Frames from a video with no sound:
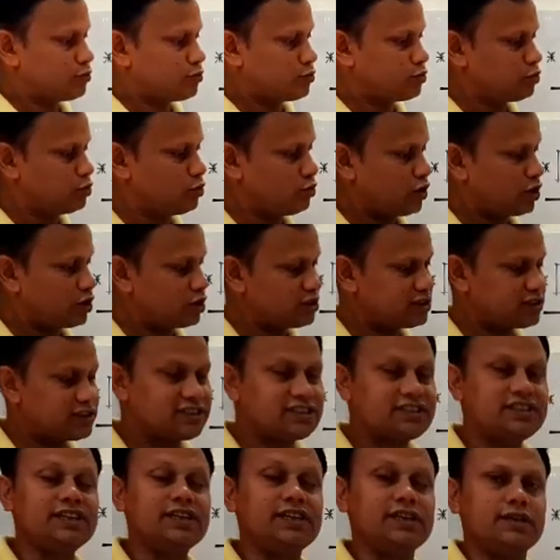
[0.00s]
towards
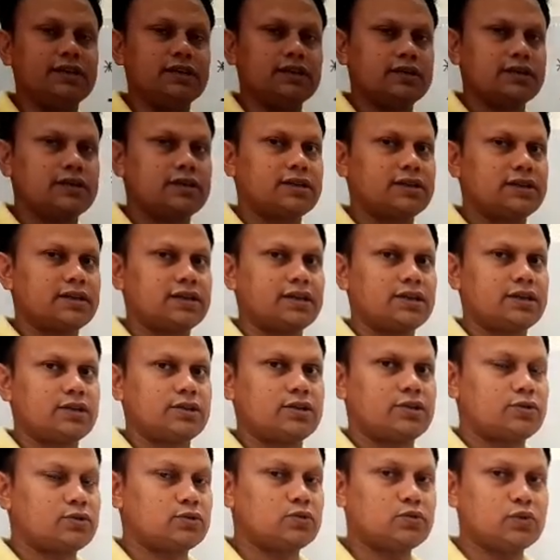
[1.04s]
C
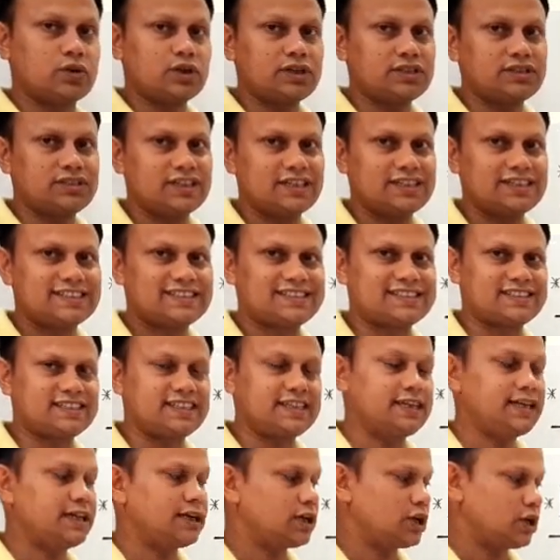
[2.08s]

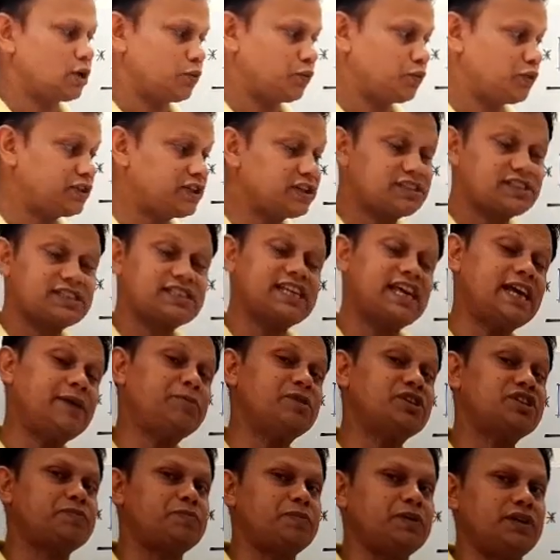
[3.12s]
with the
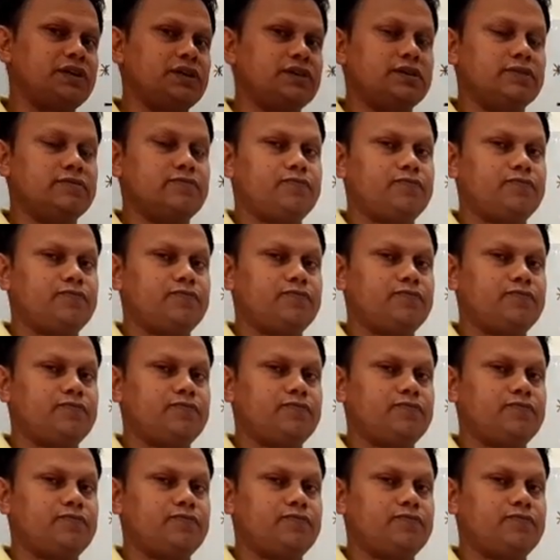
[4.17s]
same speed.